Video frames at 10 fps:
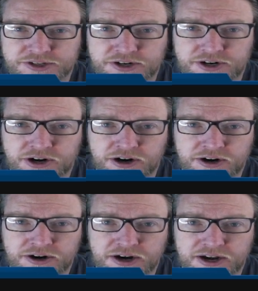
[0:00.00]

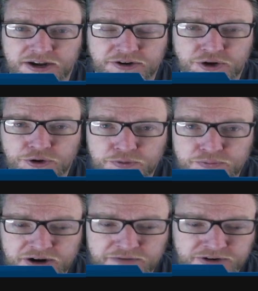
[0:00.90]
are a total
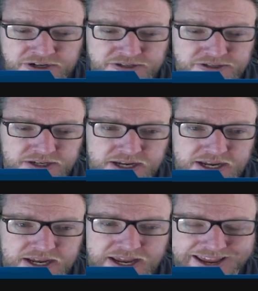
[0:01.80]
preference,
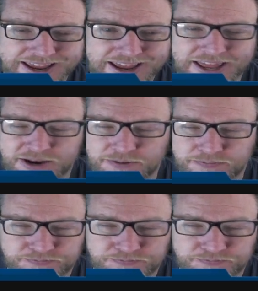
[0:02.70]
and